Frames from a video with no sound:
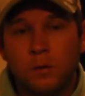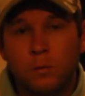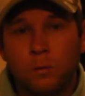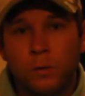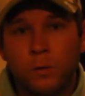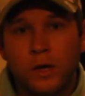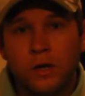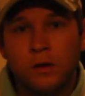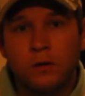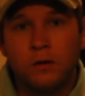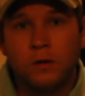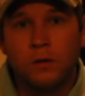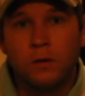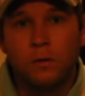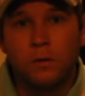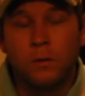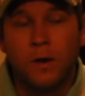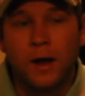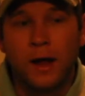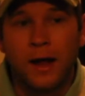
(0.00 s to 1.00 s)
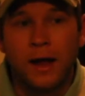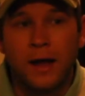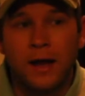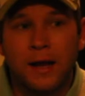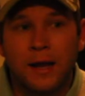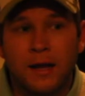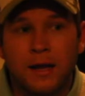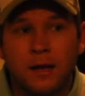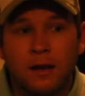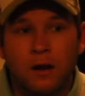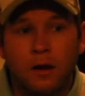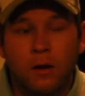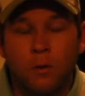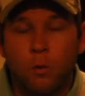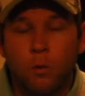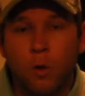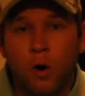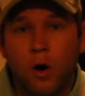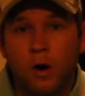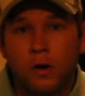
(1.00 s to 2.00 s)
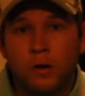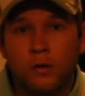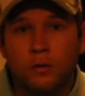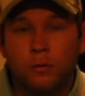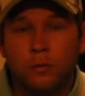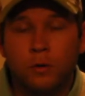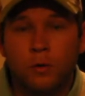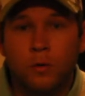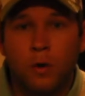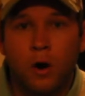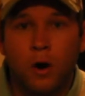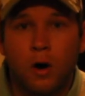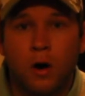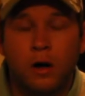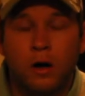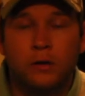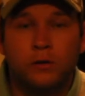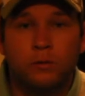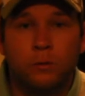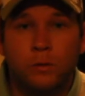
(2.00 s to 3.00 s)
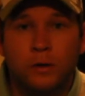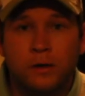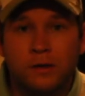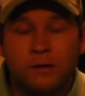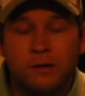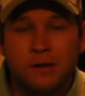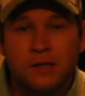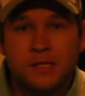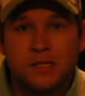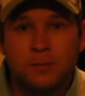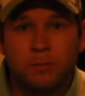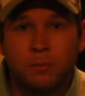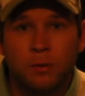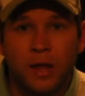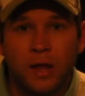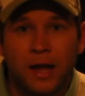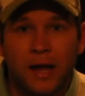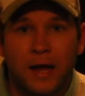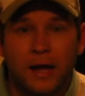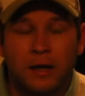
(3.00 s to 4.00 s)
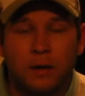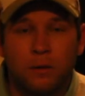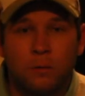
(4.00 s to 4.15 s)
we do a walk-through haunt or a display